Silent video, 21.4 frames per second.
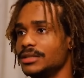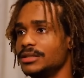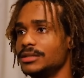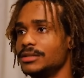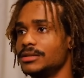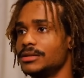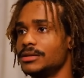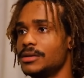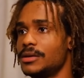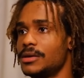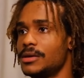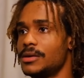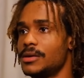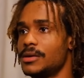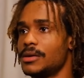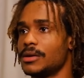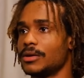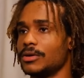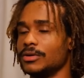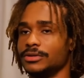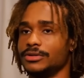I did.
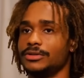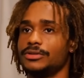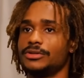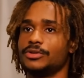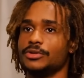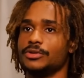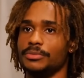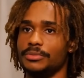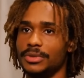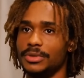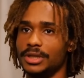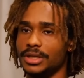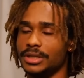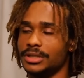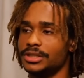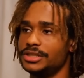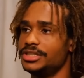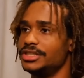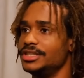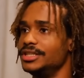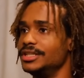Because to me,
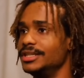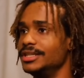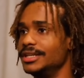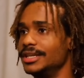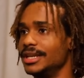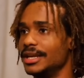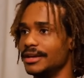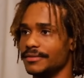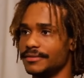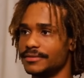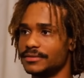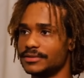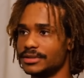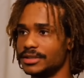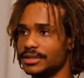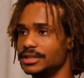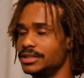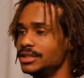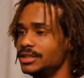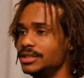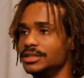she left.
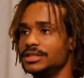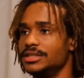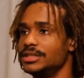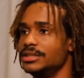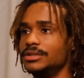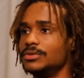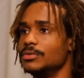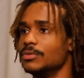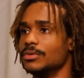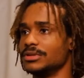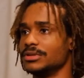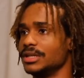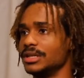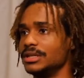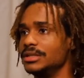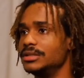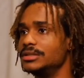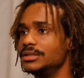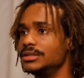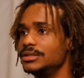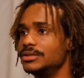So she didn't want
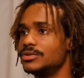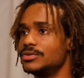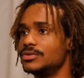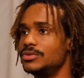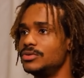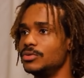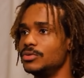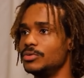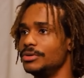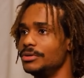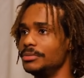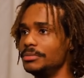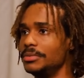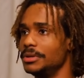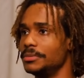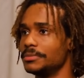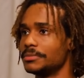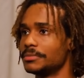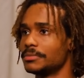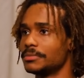anything to do with me.